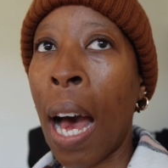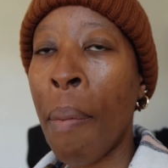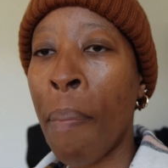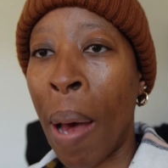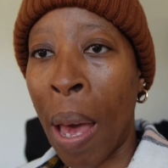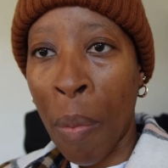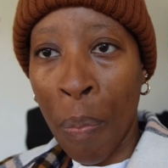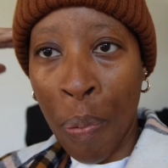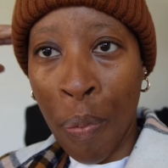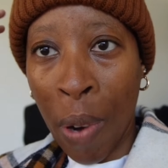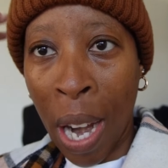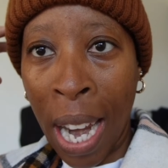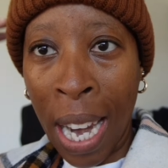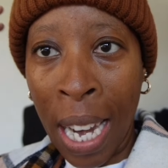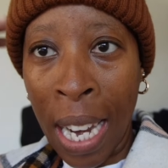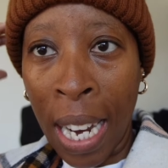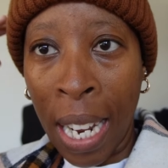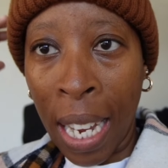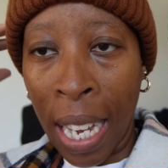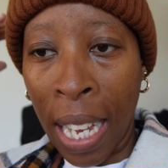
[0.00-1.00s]
my
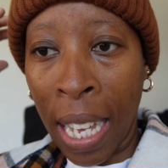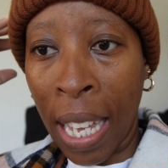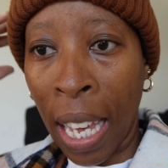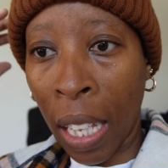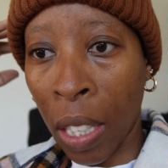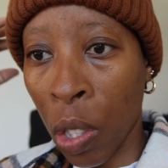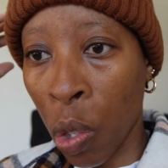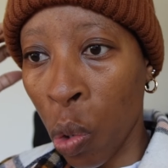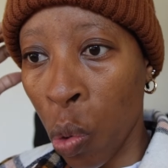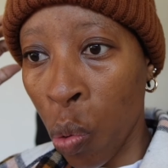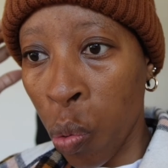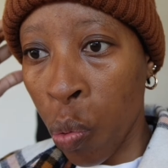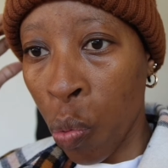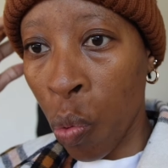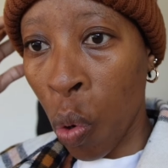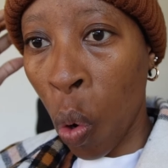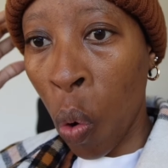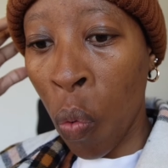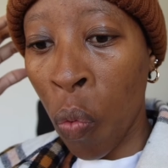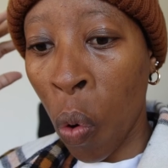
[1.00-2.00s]
brain gets
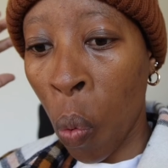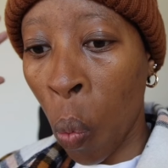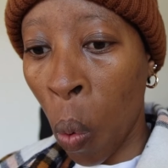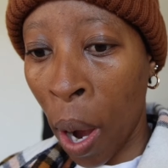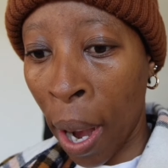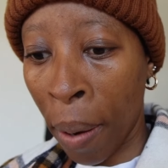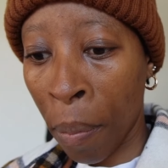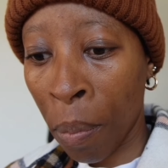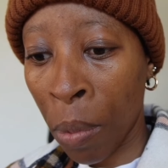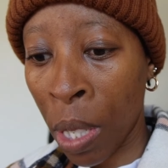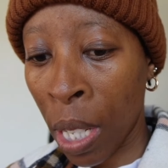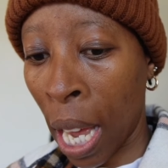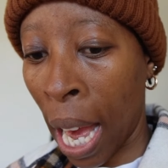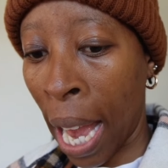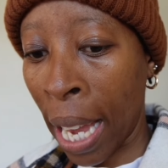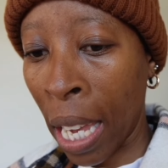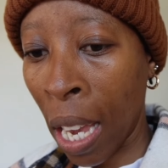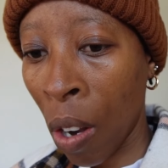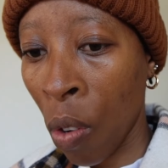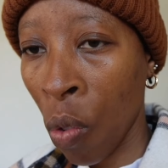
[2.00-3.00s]
too overwhelmed. I
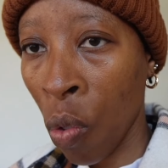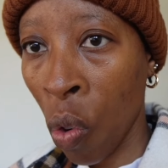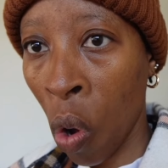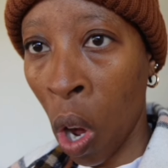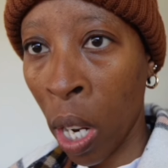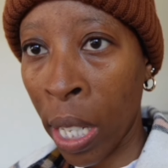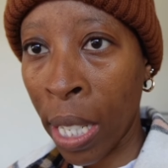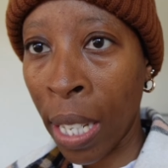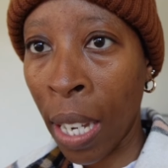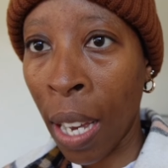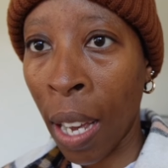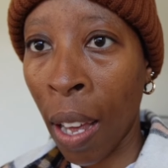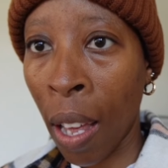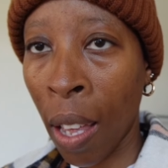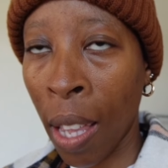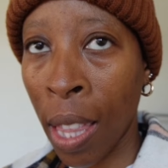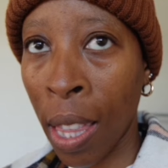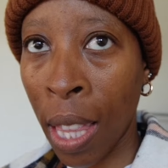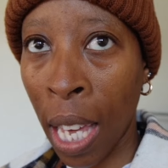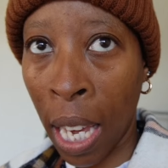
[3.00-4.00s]
cannot
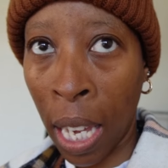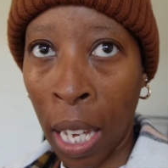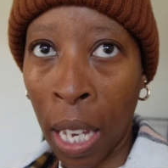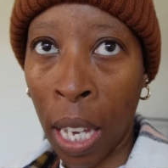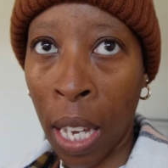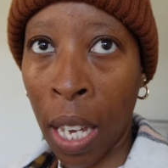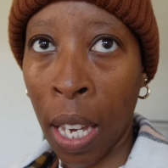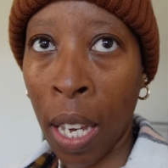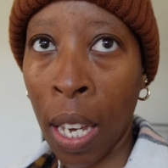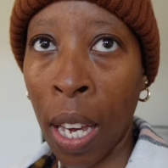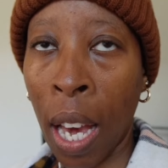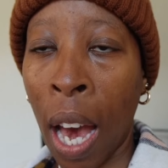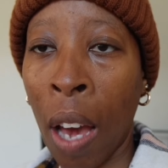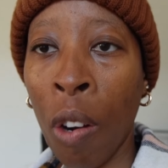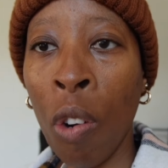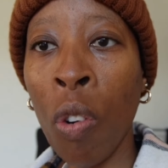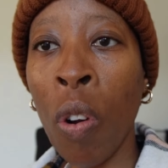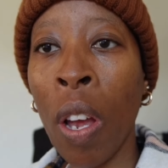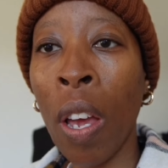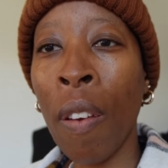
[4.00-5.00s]
think. I
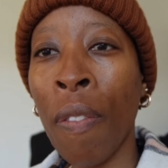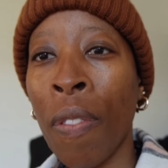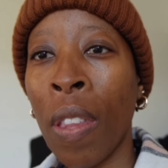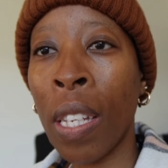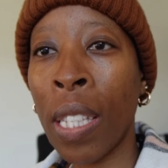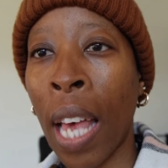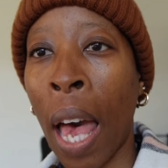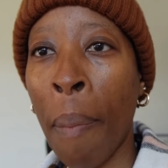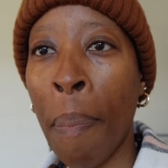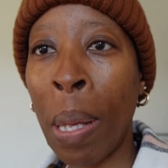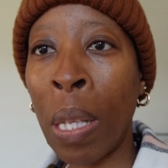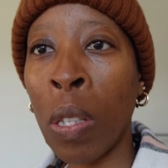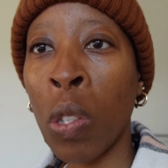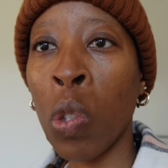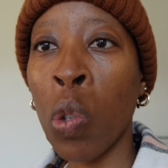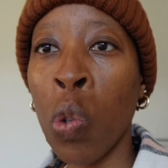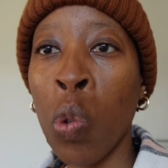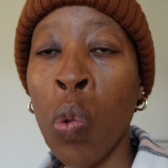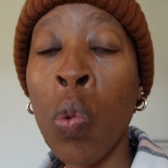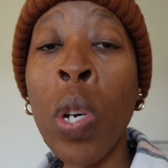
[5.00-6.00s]
don't know if this happens
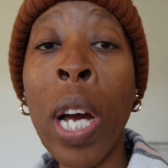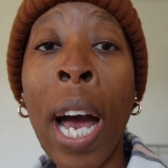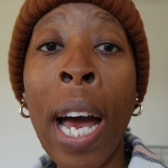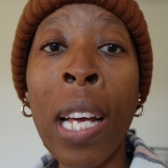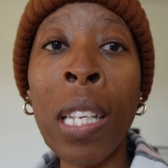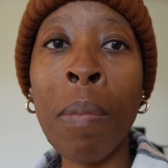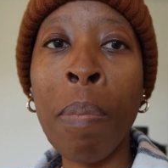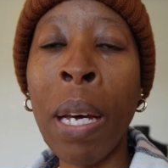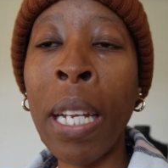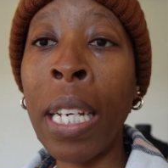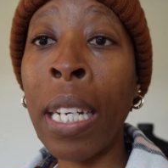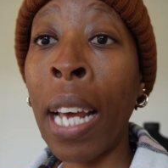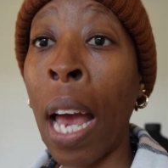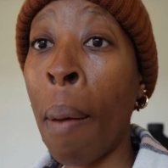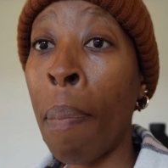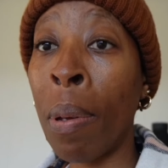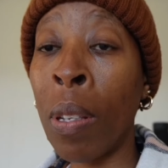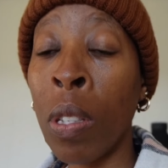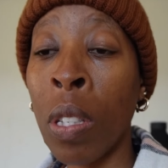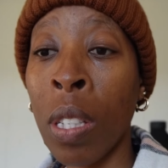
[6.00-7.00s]
to you guys, but it
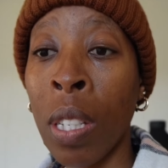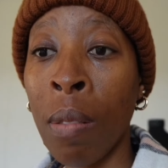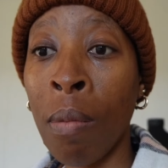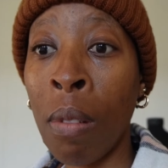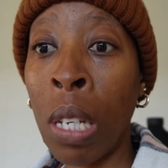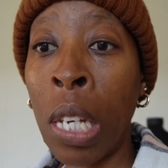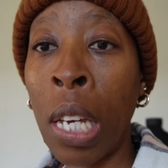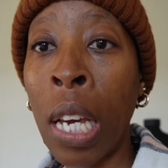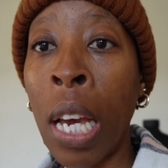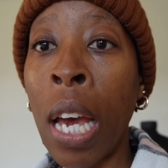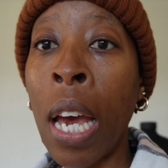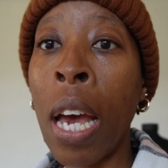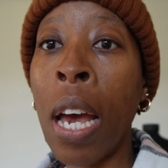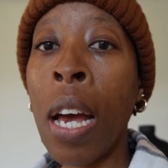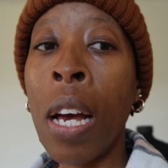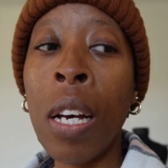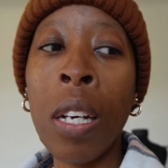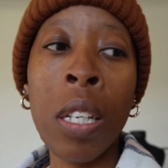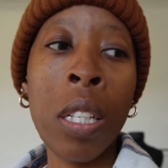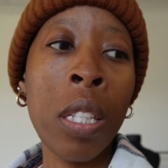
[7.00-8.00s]
happens to me.
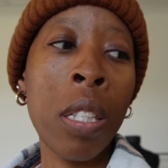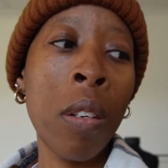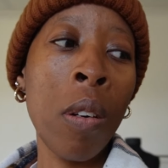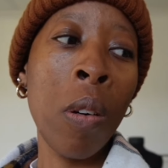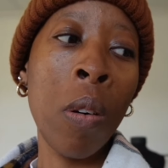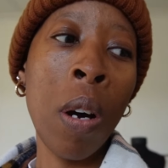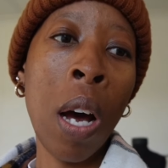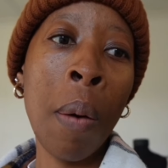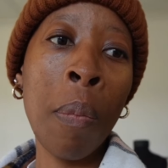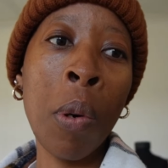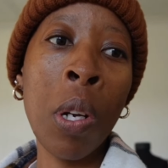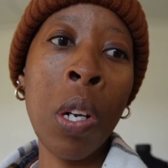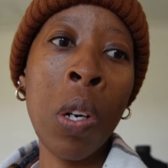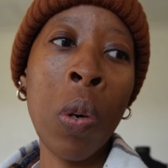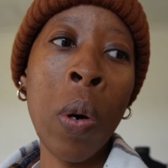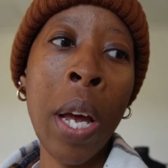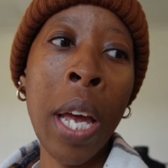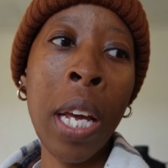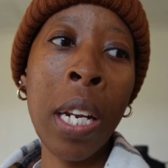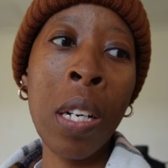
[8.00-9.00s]
So I'm gonna go
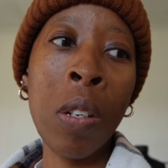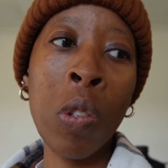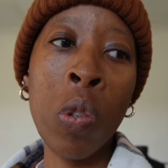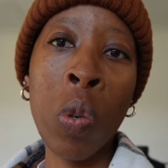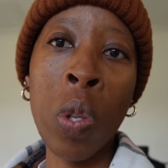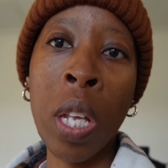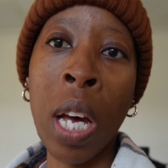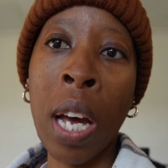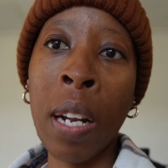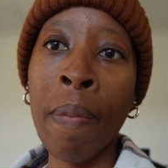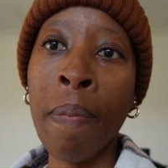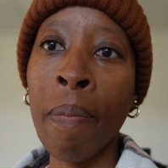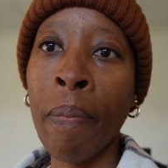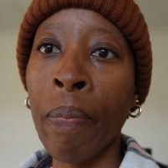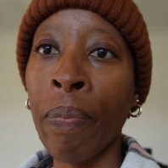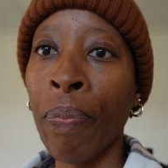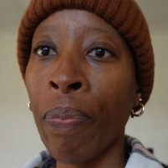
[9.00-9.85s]
ahead and do that,